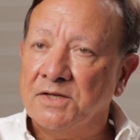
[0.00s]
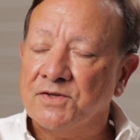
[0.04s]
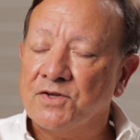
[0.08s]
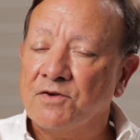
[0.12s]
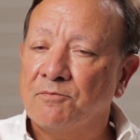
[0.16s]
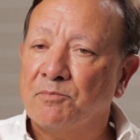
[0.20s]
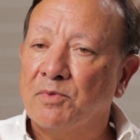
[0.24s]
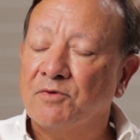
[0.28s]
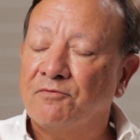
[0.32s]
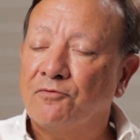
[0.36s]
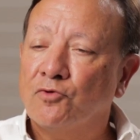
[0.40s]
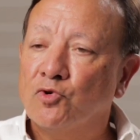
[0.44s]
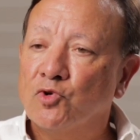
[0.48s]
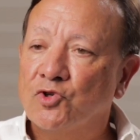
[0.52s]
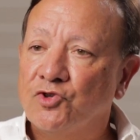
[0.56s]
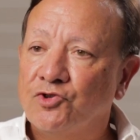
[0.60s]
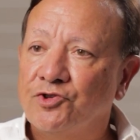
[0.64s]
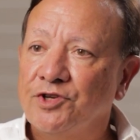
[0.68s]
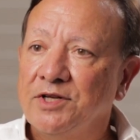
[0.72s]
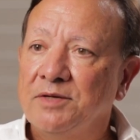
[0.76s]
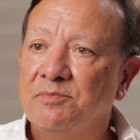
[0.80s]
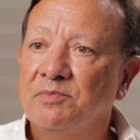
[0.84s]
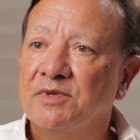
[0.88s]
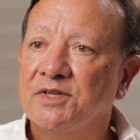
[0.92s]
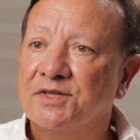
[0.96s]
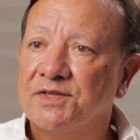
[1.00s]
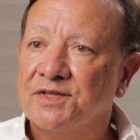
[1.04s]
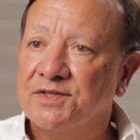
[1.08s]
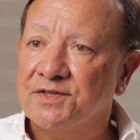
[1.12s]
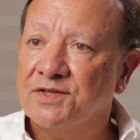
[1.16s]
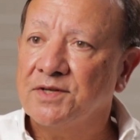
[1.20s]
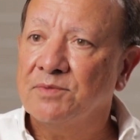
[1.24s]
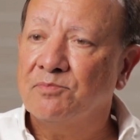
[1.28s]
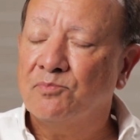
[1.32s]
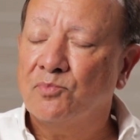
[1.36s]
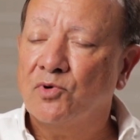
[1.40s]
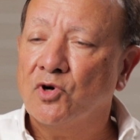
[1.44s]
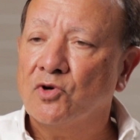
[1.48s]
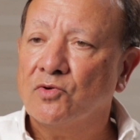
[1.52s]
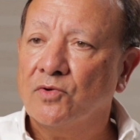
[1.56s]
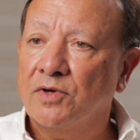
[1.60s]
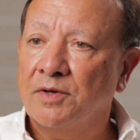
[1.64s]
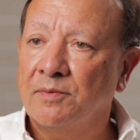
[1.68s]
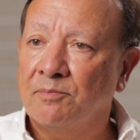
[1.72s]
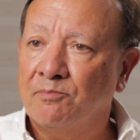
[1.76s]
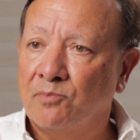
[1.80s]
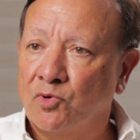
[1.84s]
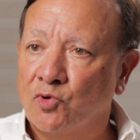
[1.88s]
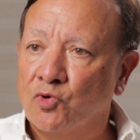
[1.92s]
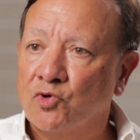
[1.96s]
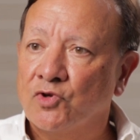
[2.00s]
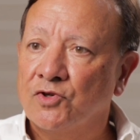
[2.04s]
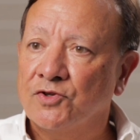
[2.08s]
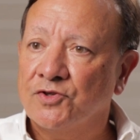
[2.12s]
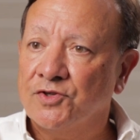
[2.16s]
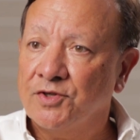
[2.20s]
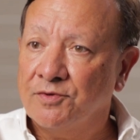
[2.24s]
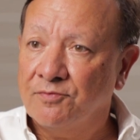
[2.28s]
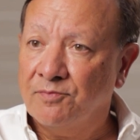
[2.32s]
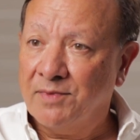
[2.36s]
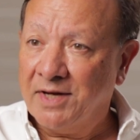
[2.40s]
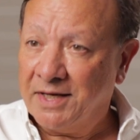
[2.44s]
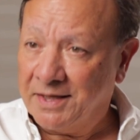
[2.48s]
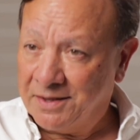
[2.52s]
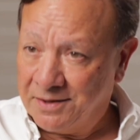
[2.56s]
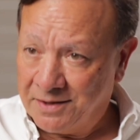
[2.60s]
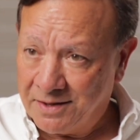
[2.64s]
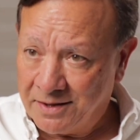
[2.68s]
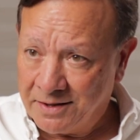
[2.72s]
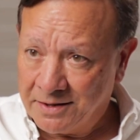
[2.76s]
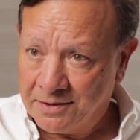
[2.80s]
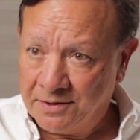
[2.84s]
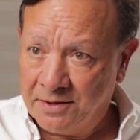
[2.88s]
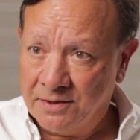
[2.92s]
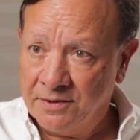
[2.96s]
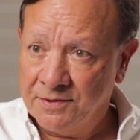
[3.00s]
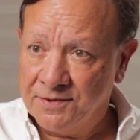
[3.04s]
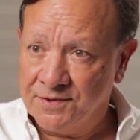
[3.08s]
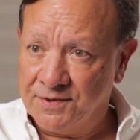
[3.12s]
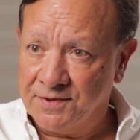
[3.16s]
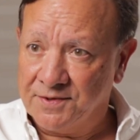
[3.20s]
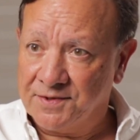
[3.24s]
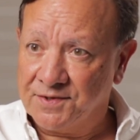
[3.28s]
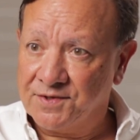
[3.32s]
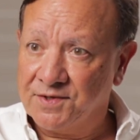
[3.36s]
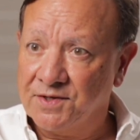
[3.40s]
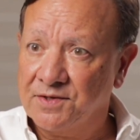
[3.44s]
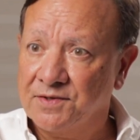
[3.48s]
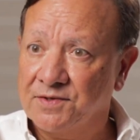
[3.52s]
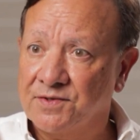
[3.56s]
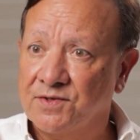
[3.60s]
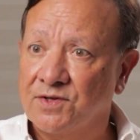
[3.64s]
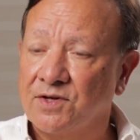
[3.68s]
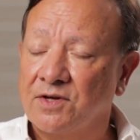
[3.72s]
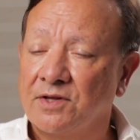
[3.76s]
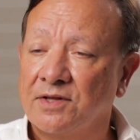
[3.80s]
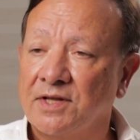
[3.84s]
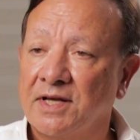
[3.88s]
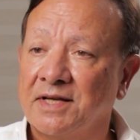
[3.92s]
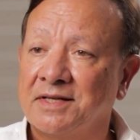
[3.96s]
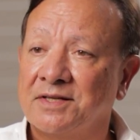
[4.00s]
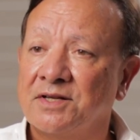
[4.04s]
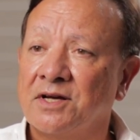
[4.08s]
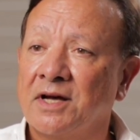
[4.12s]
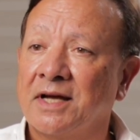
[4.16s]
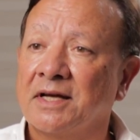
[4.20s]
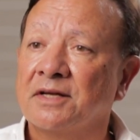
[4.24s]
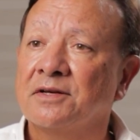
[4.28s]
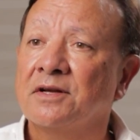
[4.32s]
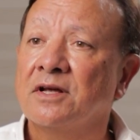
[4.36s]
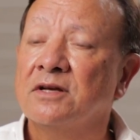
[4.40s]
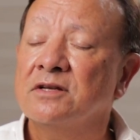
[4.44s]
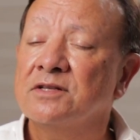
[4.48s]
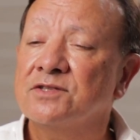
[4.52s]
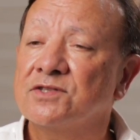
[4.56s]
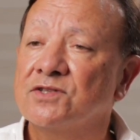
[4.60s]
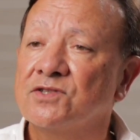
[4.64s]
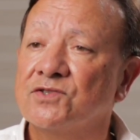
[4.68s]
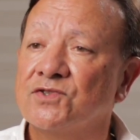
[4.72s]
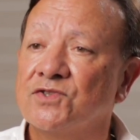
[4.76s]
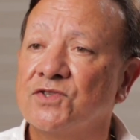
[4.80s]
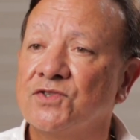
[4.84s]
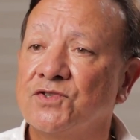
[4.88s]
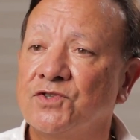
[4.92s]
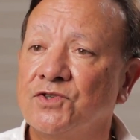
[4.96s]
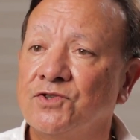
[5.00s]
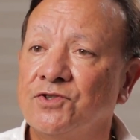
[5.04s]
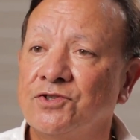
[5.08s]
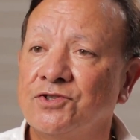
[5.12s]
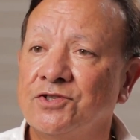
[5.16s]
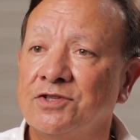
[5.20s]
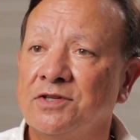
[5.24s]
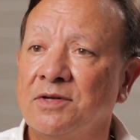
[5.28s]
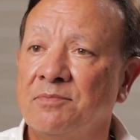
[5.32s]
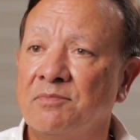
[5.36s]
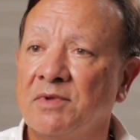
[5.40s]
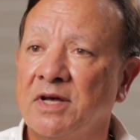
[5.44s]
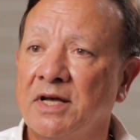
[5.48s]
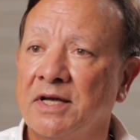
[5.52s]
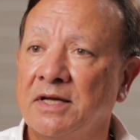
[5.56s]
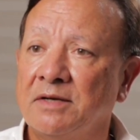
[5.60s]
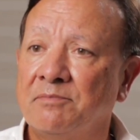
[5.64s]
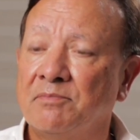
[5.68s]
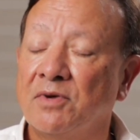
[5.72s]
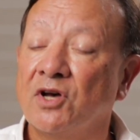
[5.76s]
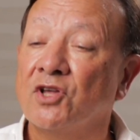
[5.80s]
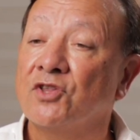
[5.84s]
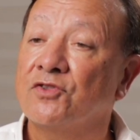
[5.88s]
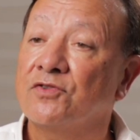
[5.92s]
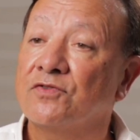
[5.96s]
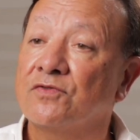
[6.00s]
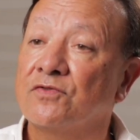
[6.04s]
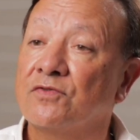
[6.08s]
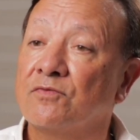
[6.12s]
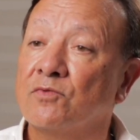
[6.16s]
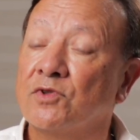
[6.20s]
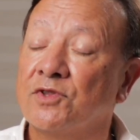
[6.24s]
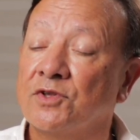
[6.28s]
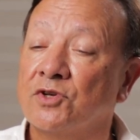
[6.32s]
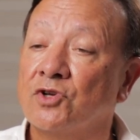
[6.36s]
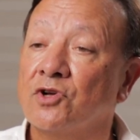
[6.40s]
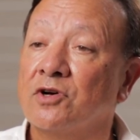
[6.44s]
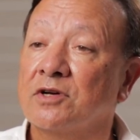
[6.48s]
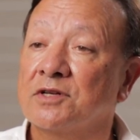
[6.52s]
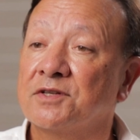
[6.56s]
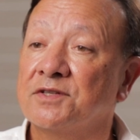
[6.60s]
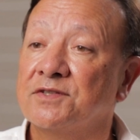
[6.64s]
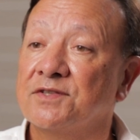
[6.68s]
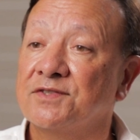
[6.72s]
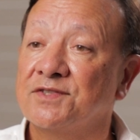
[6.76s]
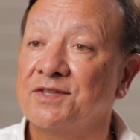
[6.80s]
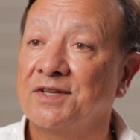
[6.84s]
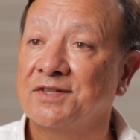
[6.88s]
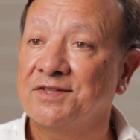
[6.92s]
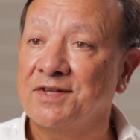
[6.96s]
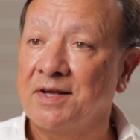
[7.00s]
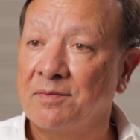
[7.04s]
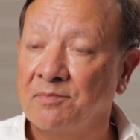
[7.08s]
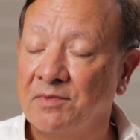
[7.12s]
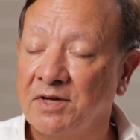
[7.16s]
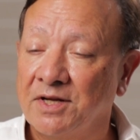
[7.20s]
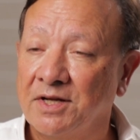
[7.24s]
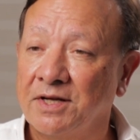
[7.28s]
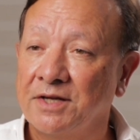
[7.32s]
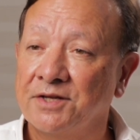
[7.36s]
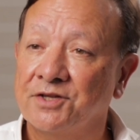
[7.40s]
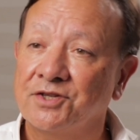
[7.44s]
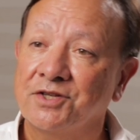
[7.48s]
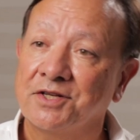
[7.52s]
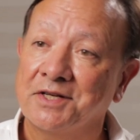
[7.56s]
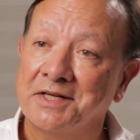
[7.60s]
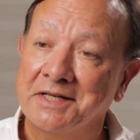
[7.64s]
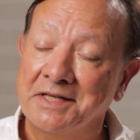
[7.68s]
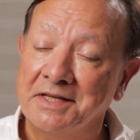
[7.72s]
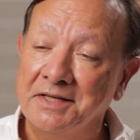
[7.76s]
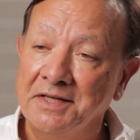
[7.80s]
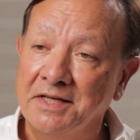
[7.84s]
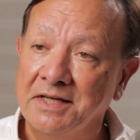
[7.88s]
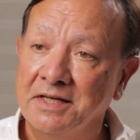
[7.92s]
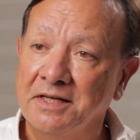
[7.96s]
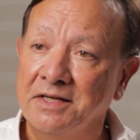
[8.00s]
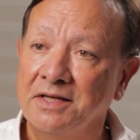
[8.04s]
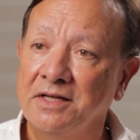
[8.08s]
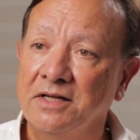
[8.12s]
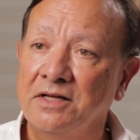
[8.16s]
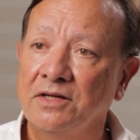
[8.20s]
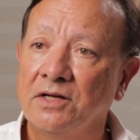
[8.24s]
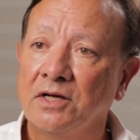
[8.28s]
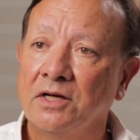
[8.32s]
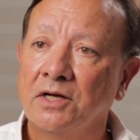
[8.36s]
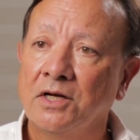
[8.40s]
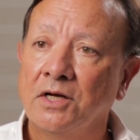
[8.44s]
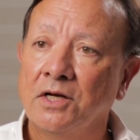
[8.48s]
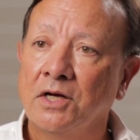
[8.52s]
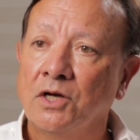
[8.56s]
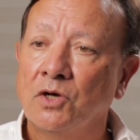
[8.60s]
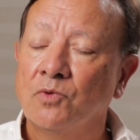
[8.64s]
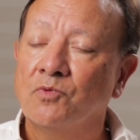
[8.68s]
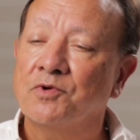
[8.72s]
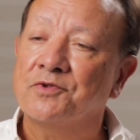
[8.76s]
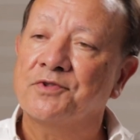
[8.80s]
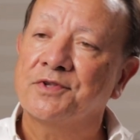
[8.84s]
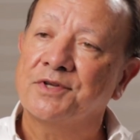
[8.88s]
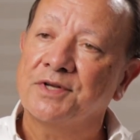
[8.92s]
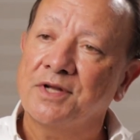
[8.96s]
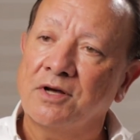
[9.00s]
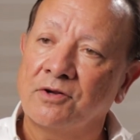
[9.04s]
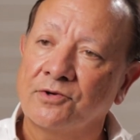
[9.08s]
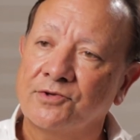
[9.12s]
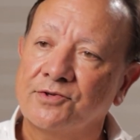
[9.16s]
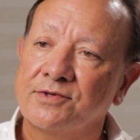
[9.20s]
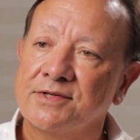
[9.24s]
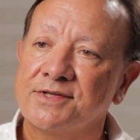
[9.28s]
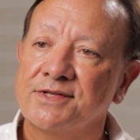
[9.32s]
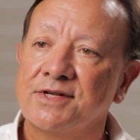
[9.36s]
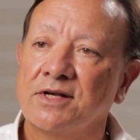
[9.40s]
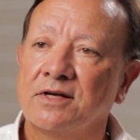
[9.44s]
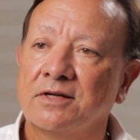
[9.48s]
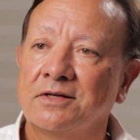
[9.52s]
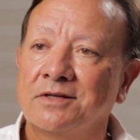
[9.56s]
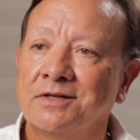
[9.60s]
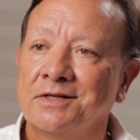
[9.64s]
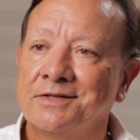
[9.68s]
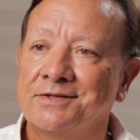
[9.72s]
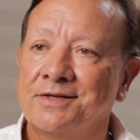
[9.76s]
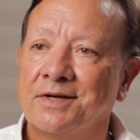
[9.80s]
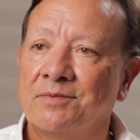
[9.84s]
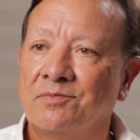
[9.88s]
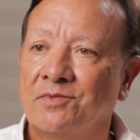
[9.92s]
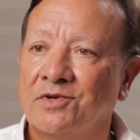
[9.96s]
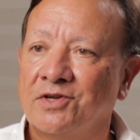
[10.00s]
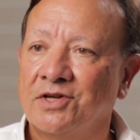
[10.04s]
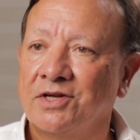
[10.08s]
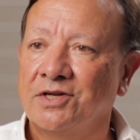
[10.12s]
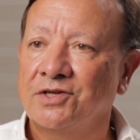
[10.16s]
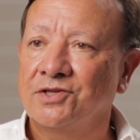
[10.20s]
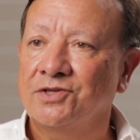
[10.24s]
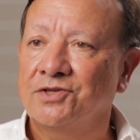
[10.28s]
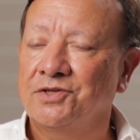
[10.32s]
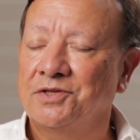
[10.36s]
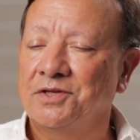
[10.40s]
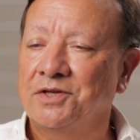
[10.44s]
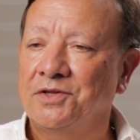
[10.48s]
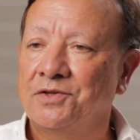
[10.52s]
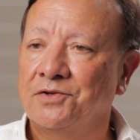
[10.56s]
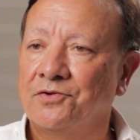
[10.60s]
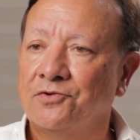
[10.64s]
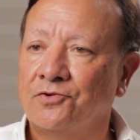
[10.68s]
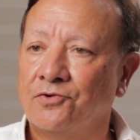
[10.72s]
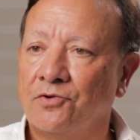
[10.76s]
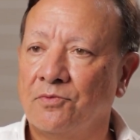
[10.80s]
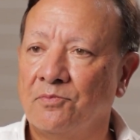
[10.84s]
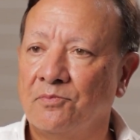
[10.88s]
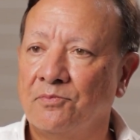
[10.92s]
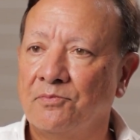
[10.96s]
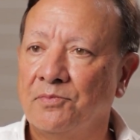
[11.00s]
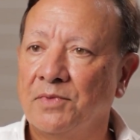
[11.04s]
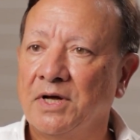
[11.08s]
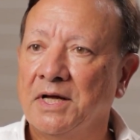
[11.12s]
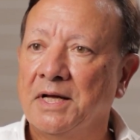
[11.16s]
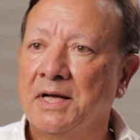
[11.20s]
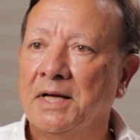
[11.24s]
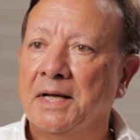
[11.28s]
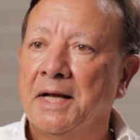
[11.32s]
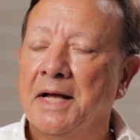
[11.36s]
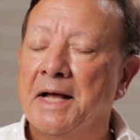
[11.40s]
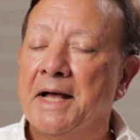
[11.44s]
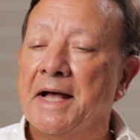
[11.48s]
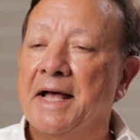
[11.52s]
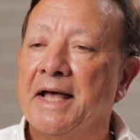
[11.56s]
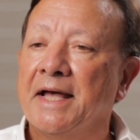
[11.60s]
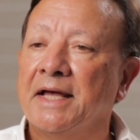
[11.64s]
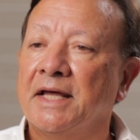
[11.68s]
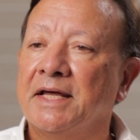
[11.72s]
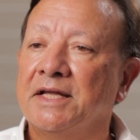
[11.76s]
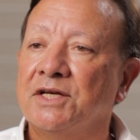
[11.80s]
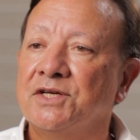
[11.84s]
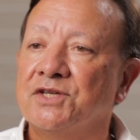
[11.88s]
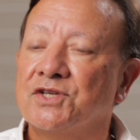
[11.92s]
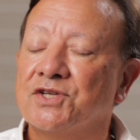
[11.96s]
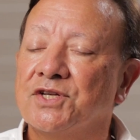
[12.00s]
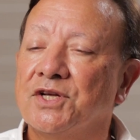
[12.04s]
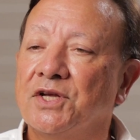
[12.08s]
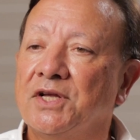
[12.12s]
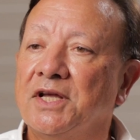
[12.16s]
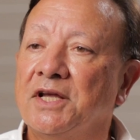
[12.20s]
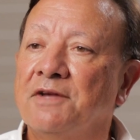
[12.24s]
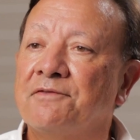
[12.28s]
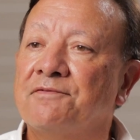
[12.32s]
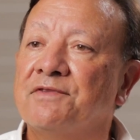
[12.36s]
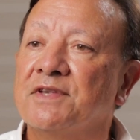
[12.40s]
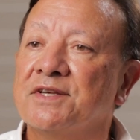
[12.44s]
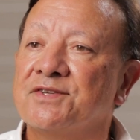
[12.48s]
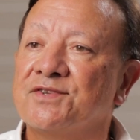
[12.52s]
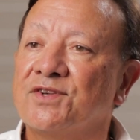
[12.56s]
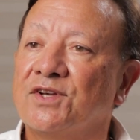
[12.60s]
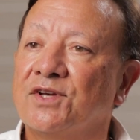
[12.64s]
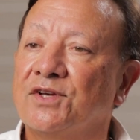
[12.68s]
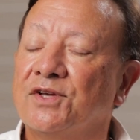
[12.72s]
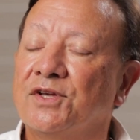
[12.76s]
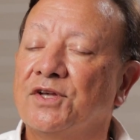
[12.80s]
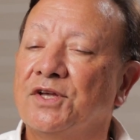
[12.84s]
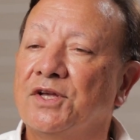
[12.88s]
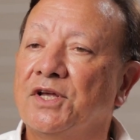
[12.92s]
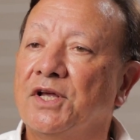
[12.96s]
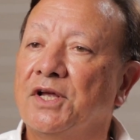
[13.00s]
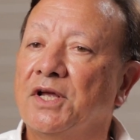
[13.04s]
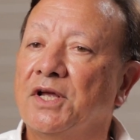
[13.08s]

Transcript: So before treatment, it's important to make a diagnosis. So that diagnosis is usually made both with a doctor's examination clinically, with an ultrasound examination in the room, and if there's a